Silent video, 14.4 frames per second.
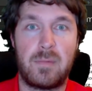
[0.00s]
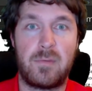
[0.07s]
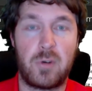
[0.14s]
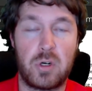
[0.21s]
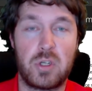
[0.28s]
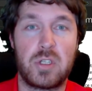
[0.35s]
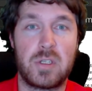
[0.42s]

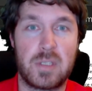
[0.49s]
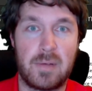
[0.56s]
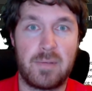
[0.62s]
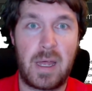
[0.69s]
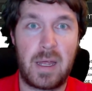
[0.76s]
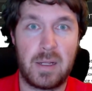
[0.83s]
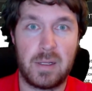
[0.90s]
versions of
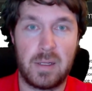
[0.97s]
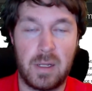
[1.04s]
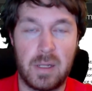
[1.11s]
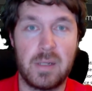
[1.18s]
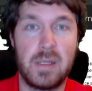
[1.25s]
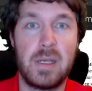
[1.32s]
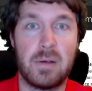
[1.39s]
that
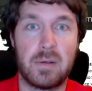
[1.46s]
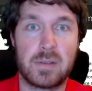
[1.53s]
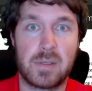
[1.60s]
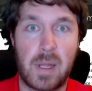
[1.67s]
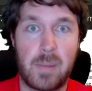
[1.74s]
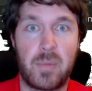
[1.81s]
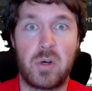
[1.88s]
allele.
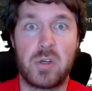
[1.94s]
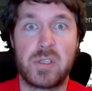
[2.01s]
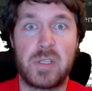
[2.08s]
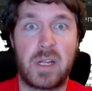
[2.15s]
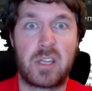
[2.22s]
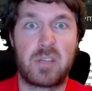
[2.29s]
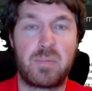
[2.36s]
So that
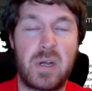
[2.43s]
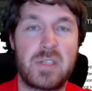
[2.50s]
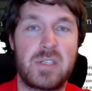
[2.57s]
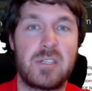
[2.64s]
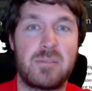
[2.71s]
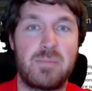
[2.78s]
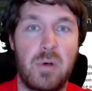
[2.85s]
person
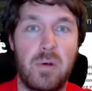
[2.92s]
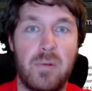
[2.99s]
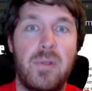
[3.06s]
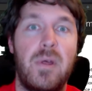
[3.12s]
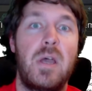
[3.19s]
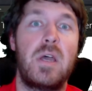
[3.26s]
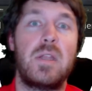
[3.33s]
expresses both
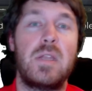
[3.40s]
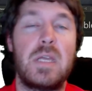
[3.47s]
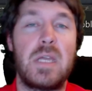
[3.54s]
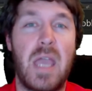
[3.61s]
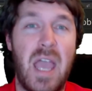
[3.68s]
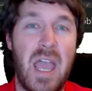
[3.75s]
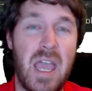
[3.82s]

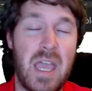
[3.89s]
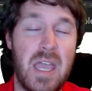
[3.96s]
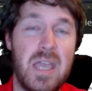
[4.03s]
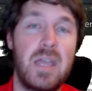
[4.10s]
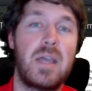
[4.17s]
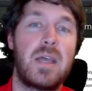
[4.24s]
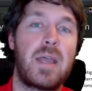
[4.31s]
the
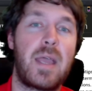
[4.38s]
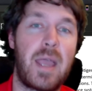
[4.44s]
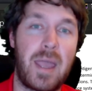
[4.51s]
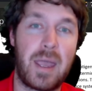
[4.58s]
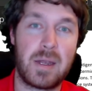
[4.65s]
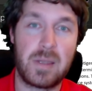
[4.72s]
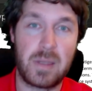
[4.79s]
A
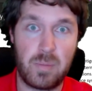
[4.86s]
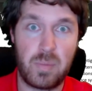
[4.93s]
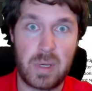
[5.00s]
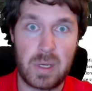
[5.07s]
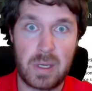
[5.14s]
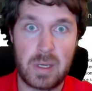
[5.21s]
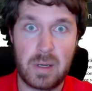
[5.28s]
and the
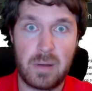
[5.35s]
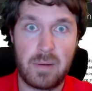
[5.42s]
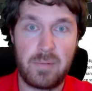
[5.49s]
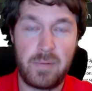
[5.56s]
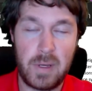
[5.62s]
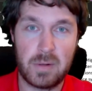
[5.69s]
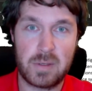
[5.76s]
B
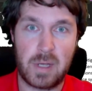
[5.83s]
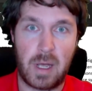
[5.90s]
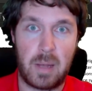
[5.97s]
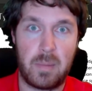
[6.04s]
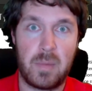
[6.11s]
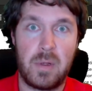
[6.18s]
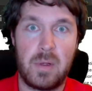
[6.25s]

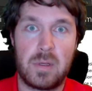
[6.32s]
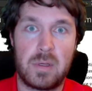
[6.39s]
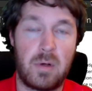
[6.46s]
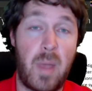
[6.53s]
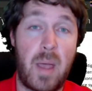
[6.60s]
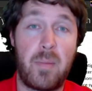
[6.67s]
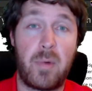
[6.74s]
phenotype.
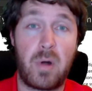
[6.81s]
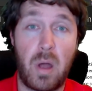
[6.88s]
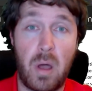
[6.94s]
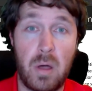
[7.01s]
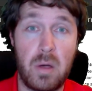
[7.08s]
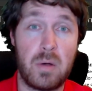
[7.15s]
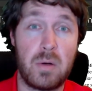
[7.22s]
Remember,
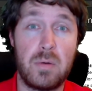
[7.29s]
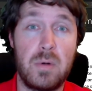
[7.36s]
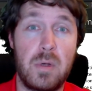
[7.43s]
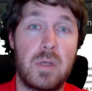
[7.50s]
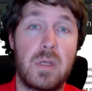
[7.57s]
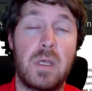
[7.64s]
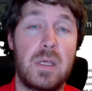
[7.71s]
O
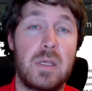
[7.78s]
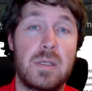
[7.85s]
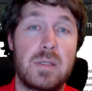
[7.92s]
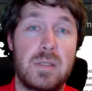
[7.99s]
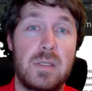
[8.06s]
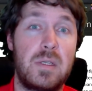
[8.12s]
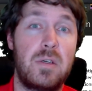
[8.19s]

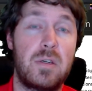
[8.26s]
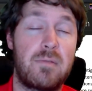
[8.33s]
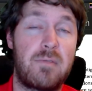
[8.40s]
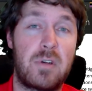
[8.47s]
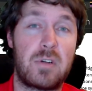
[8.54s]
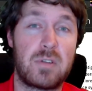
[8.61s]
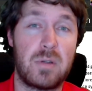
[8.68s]
is the
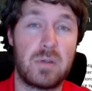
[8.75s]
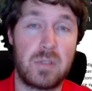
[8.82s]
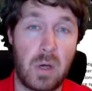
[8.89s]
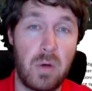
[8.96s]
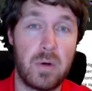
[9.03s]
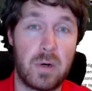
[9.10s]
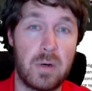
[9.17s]
universal
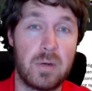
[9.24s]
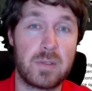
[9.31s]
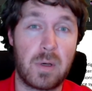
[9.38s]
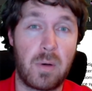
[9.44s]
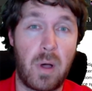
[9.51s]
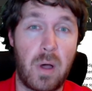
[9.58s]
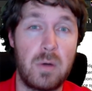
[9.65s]
donor,
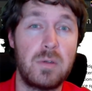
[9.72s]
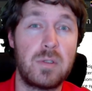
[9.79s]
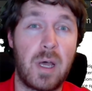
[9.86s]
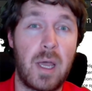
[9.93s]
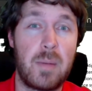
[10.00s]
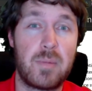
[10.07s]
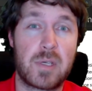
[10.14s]
so O
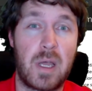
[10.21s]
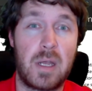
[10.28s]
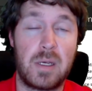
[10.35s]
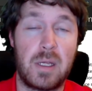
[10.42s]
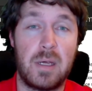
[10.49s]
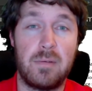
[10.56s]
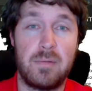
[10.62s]
types can
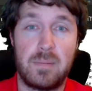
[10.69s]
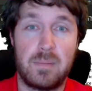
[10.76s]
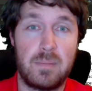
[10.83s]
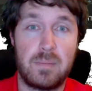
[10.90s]
give